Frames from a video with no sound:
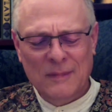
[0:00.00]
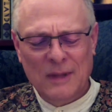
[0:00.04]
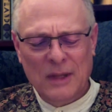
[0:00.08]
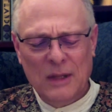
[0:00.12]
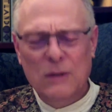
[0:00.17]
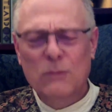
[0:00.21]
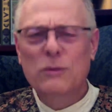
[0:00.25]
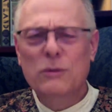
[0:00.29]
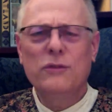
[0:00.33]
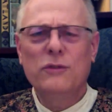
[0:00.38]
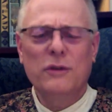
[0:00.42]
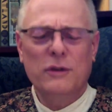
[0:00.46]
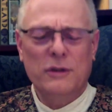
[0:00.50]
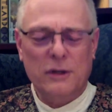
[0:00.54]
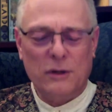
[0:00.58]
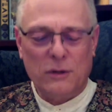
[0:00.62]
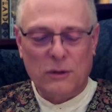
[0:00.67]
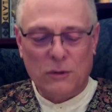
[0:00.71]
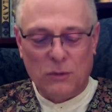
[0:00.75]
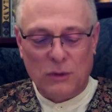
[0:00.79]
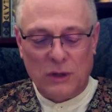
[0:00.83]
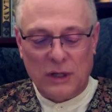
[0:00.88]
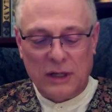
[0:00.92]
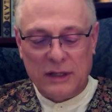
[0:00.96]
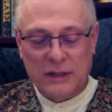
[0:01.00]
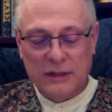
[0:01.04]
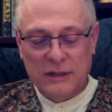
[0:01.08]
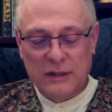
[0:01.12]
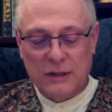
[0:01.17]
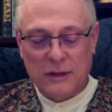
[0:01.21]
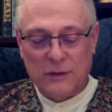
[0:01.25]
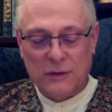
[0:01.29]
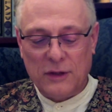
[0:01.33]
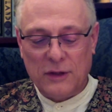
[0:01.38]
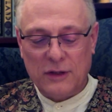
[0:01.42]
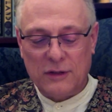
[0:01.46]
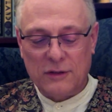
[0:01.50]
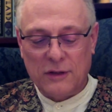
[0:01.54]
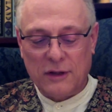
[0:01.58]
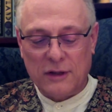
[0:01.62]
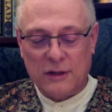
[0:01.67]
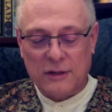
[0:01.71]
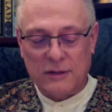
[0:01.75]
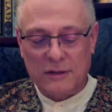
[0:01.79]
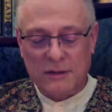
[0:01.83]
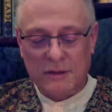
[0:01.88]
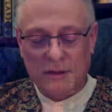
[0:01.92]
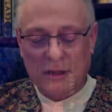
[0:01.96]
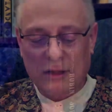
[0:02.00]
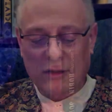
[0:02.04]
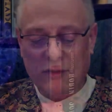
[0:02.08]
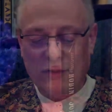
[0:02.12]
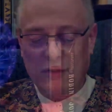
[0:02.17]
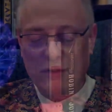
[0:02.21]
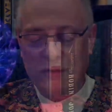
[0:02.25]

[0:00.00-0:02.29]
We stood there a while in the thick darkness and